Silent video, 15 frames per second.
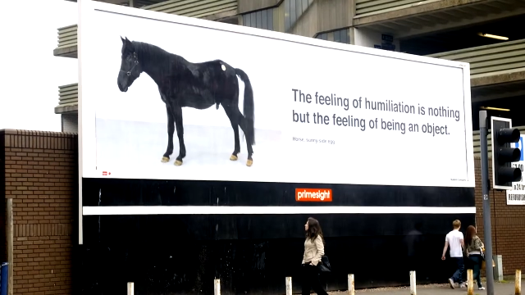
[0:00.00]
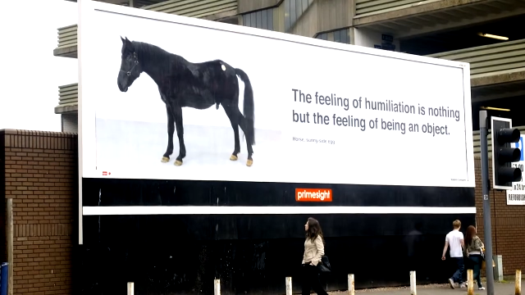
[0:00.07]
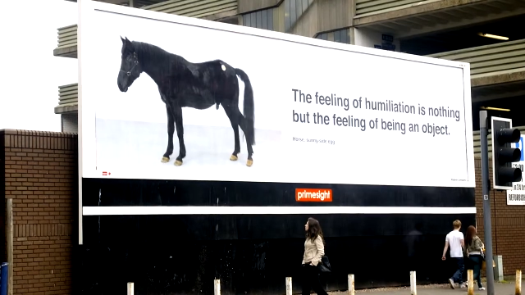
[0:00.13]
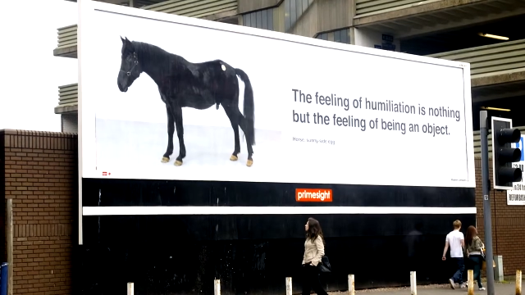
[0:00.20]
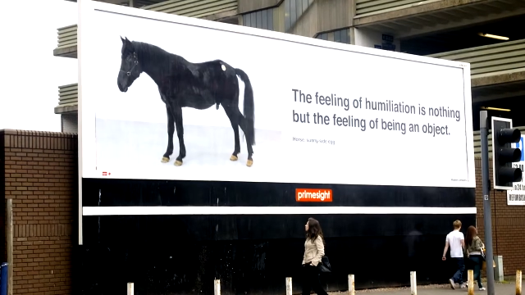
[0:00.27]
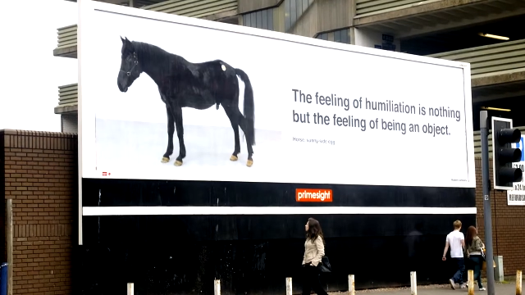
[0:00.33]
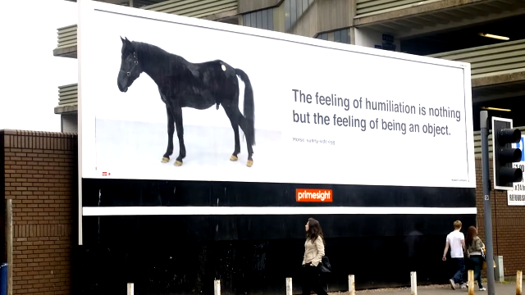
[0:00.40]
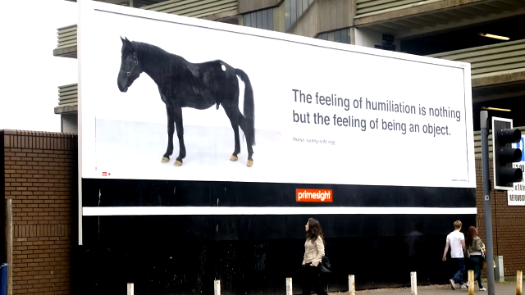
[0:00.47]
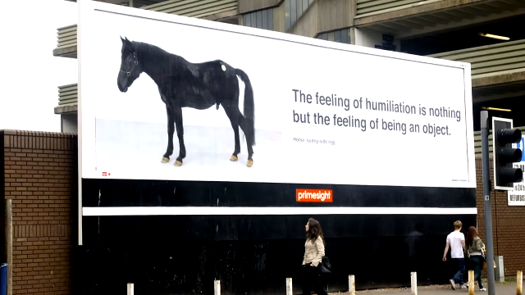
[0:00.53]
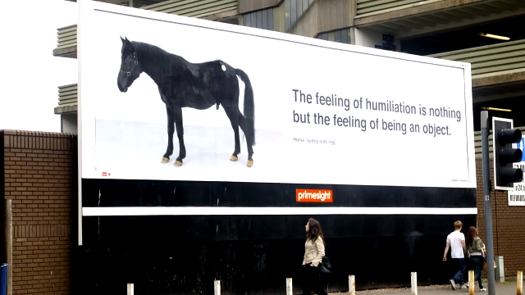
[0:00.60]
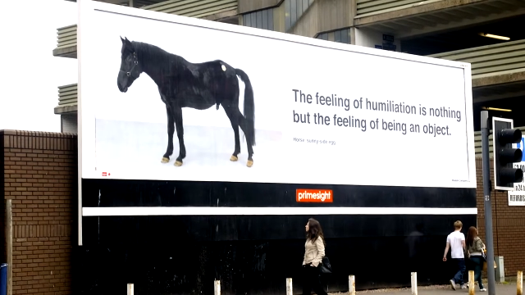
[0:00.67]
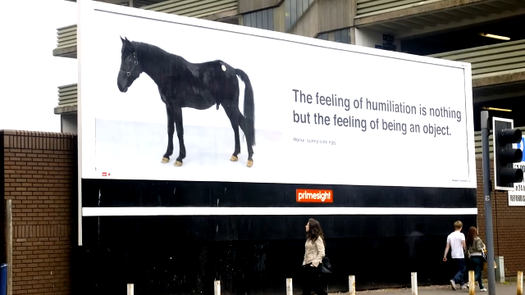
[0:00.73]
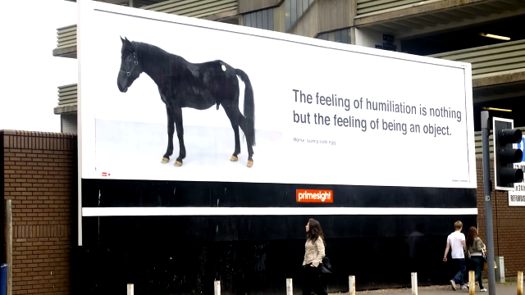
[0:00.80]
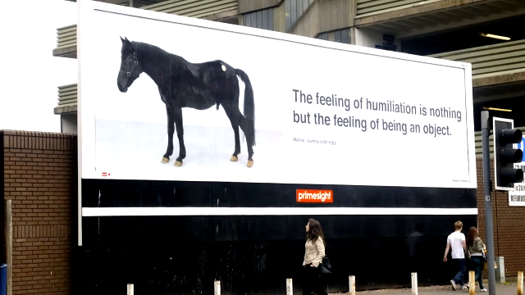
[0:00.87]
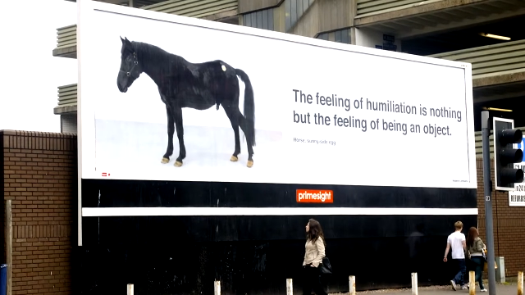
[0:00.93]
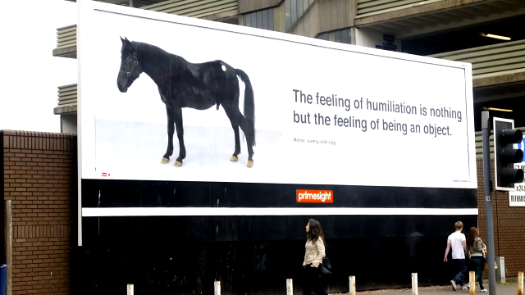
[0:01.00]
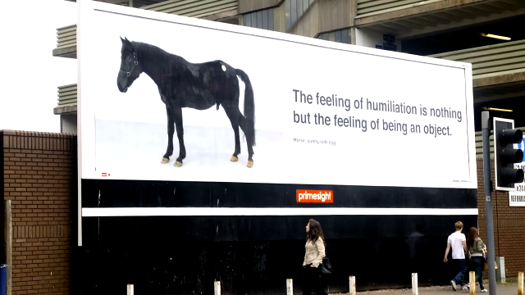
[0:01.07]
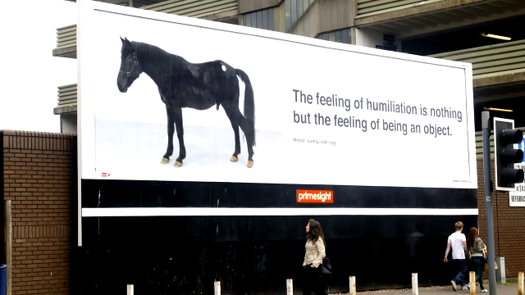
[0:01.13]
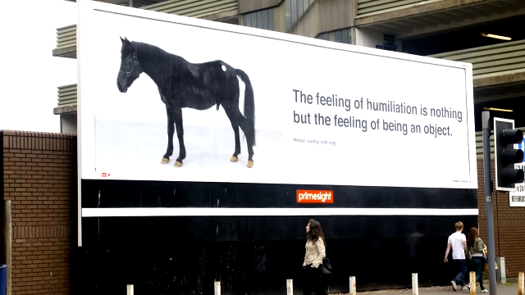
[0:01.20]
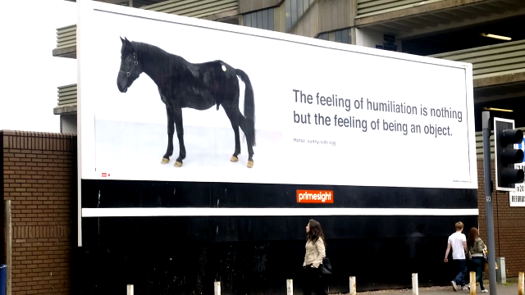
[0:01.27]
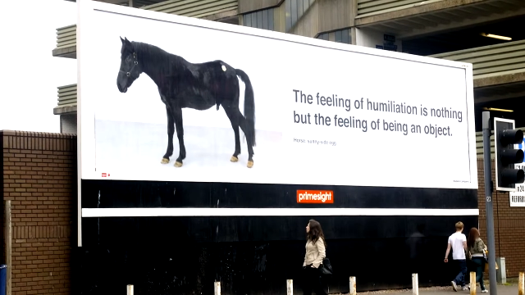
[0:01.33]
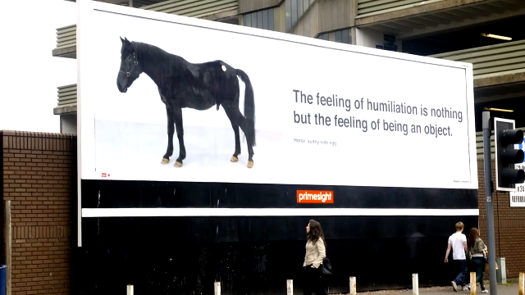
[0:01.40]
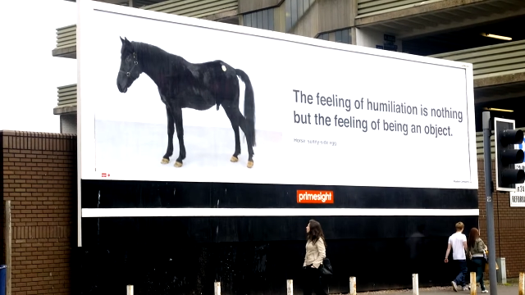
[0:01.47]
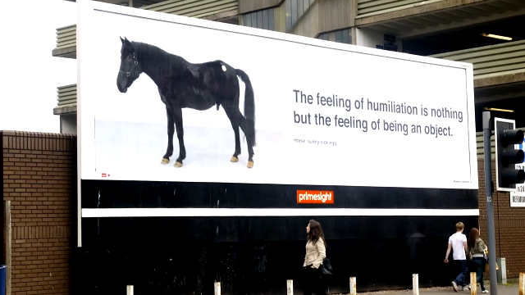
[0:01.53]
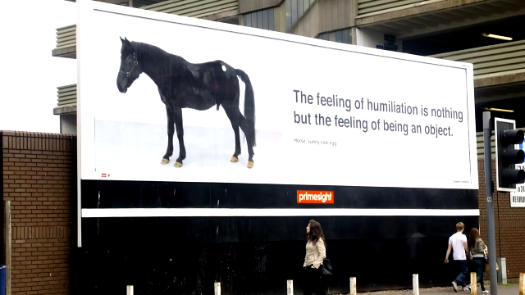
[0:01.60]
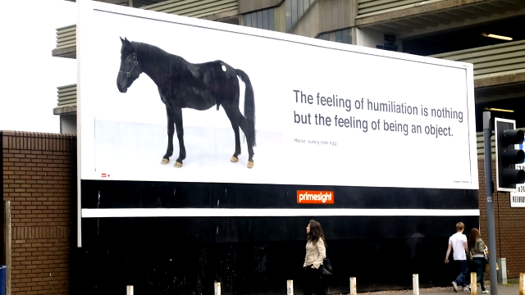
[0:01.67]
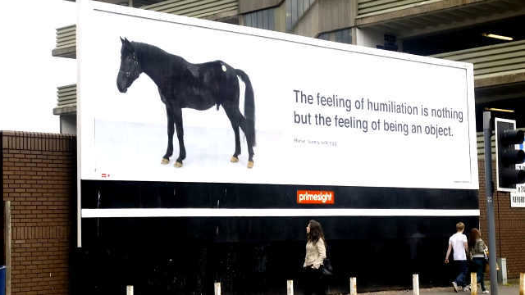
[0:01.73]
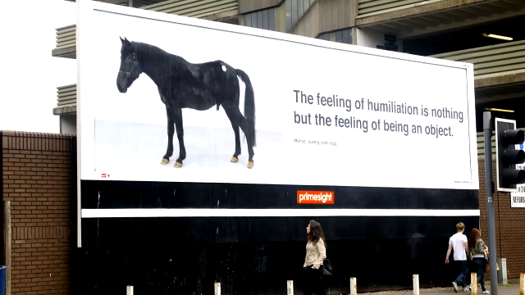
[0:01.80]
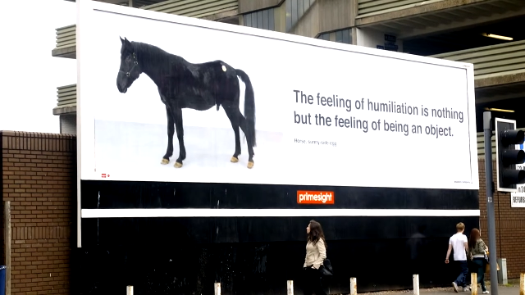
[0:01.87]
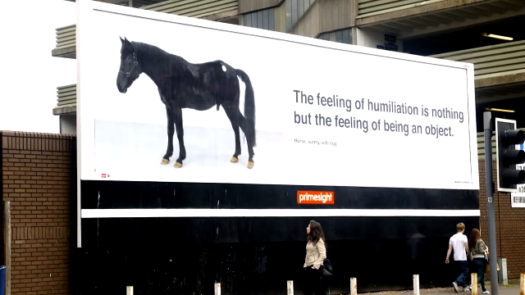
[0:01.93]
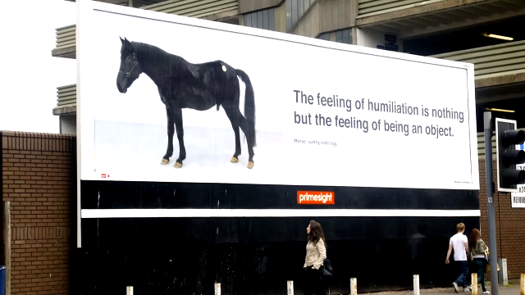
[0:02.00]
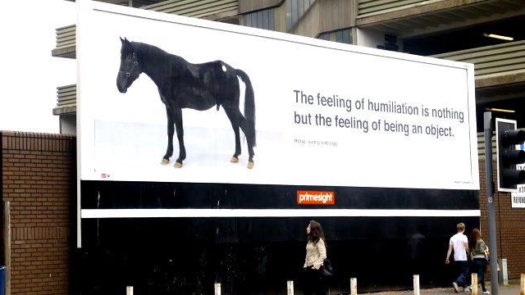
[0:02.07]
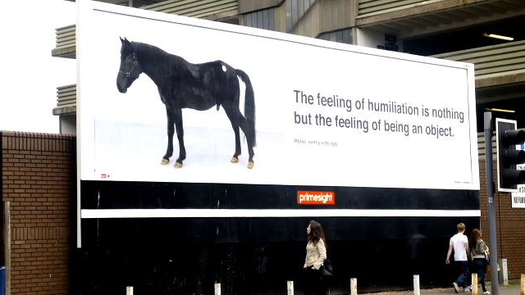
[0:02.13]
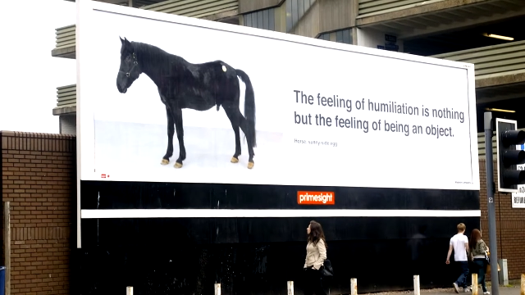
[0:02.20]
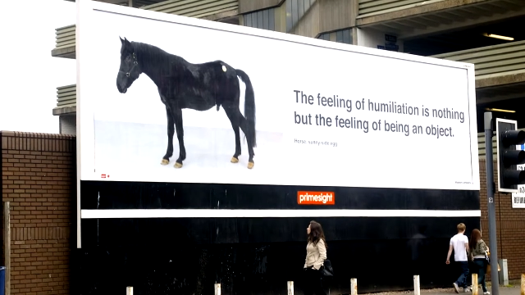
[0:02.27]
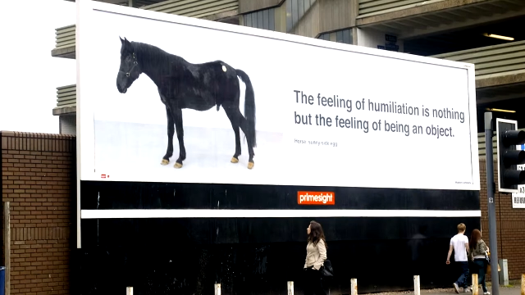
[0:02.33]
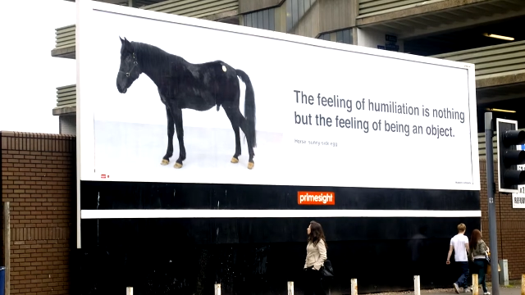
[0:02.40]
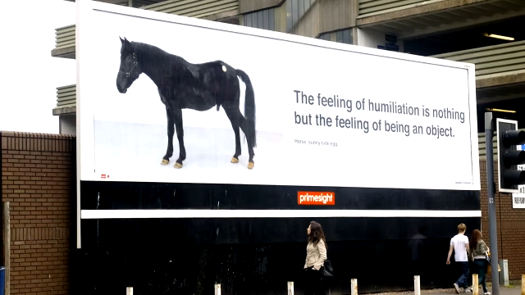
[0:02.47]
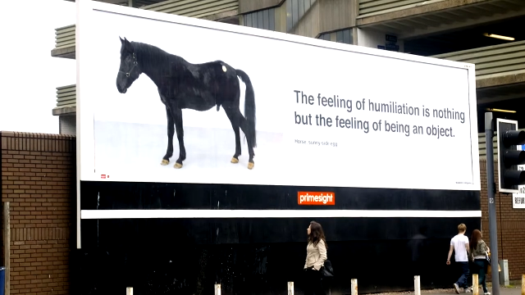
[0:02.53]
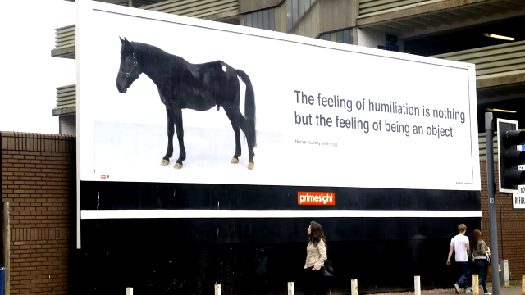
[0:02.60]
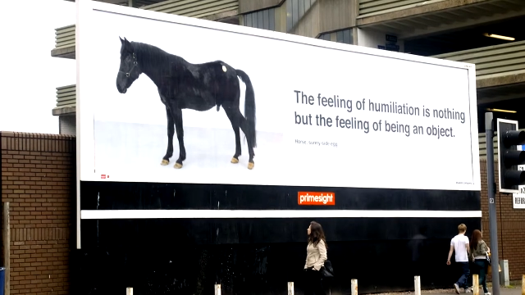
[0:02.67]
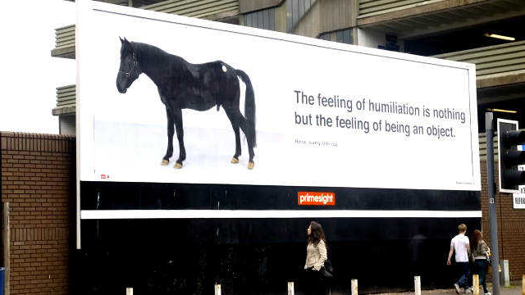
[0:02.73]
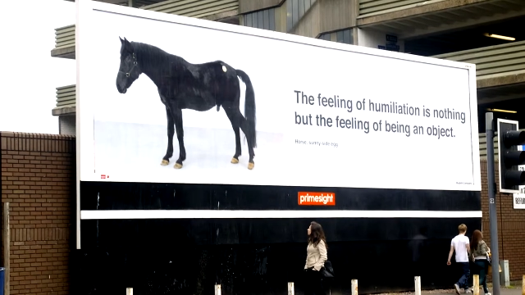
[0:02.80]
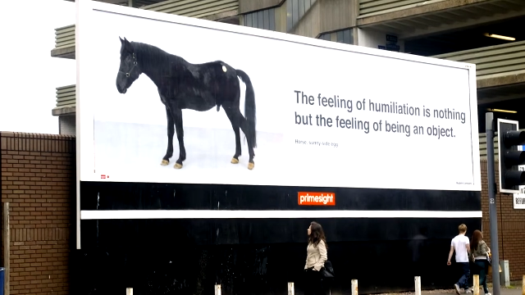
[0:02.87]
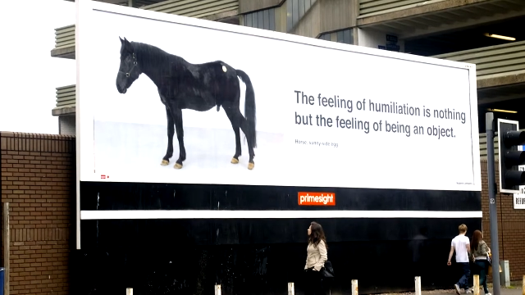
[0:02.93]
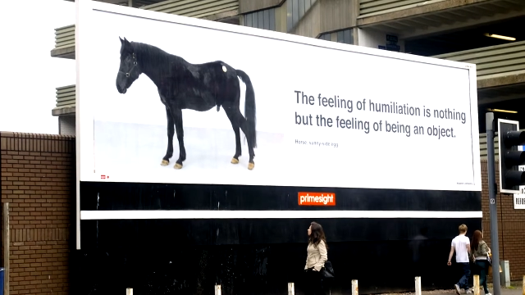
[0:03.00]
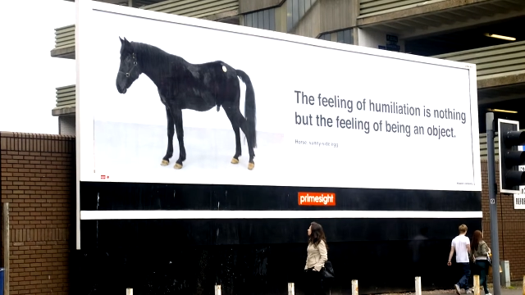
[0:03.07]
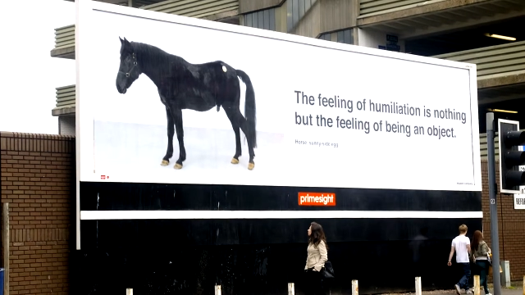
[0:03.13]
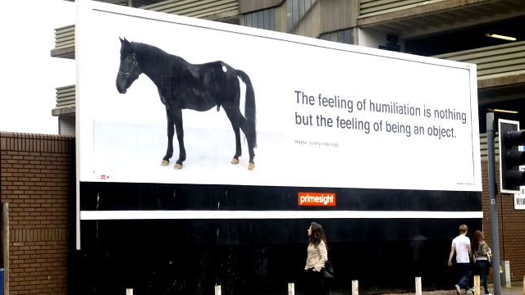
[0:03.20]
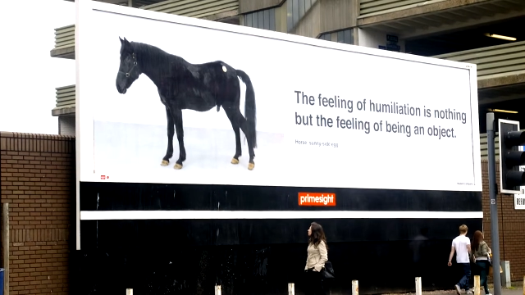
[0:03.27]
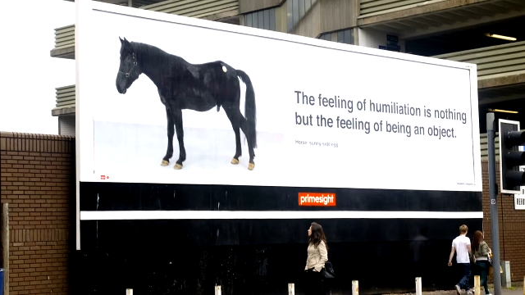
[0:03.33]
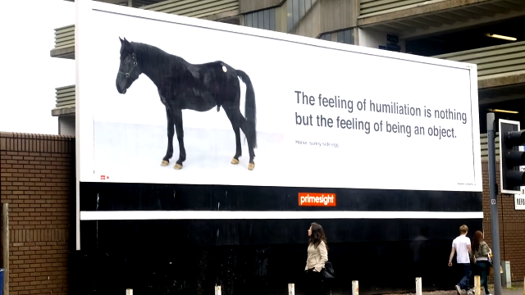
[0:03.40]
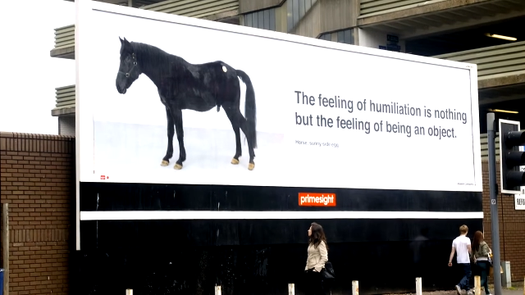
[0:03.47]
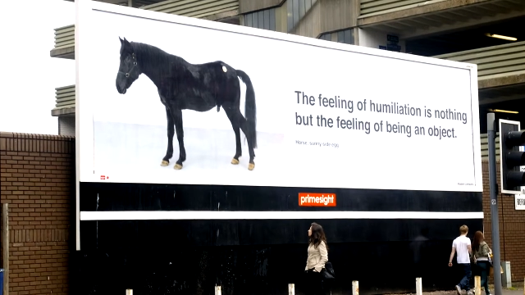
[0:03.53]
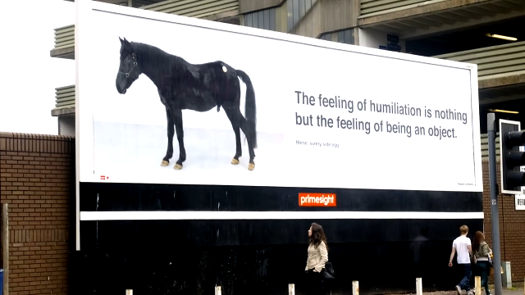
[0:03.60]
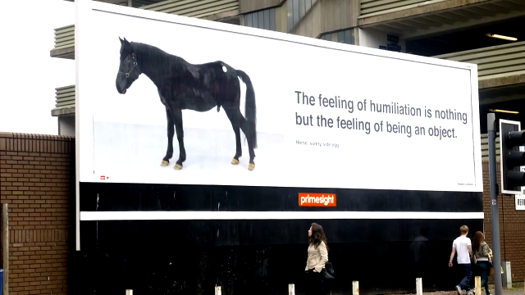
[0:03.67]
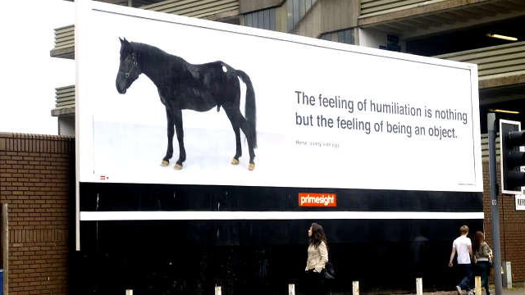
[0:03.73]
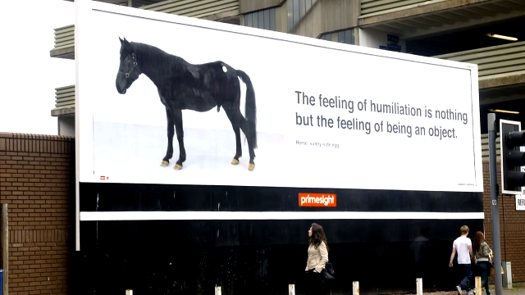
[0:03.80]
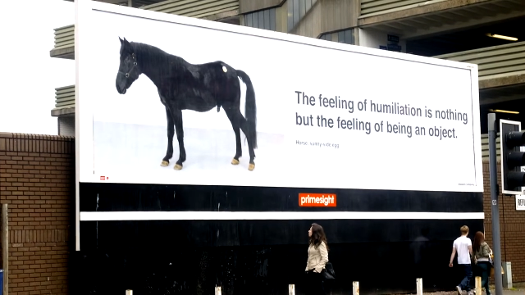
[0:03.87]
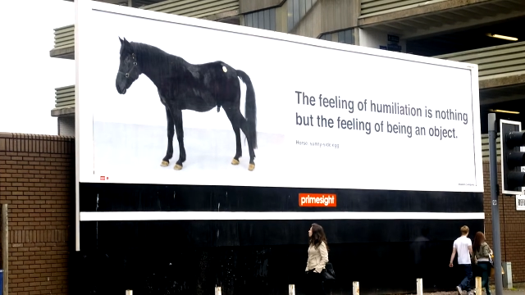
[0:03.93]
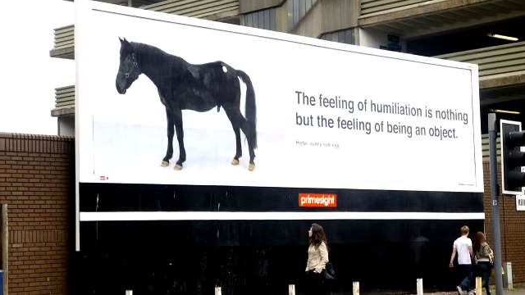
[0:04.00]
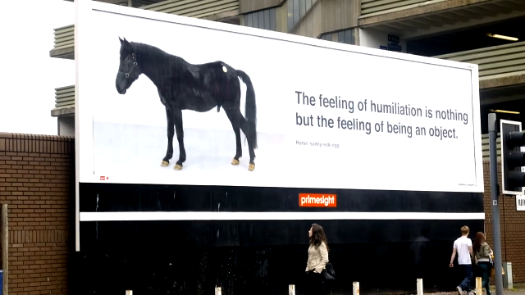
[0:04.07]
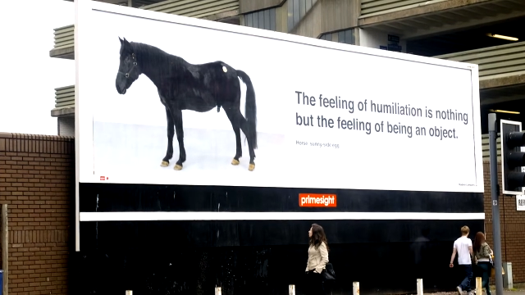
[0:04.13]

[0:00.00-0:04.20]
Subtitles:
No face is visible, so there are no lips to read.